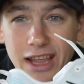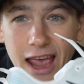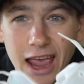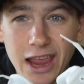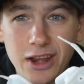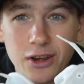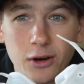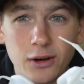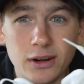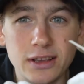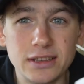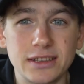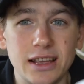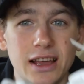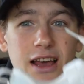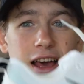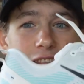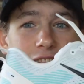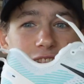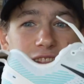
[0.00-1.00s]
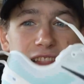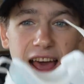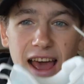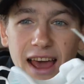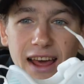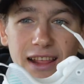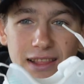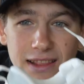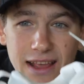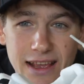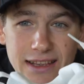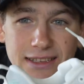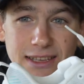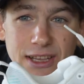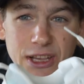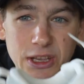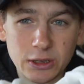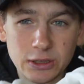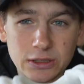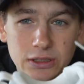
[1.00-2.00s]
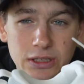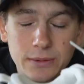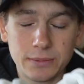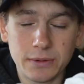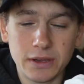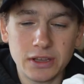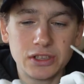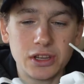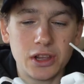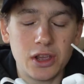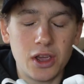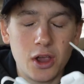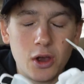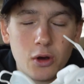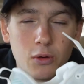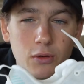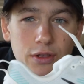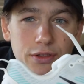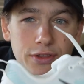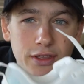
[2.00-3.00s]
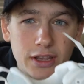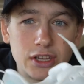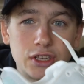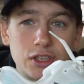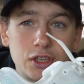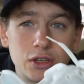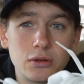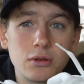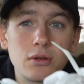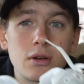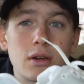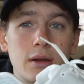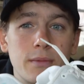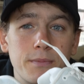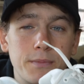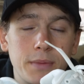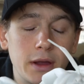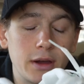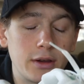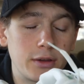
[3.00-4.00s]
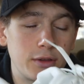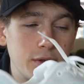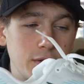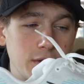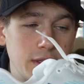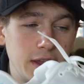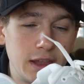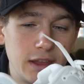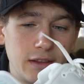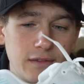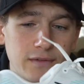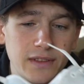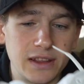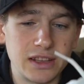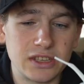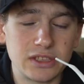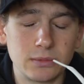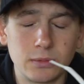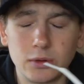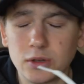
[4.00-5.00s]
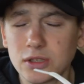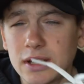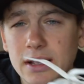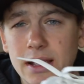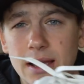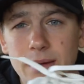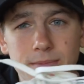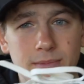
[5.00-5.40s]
I noticed a lot less heel slippage with this shoe compared to the Invincibles.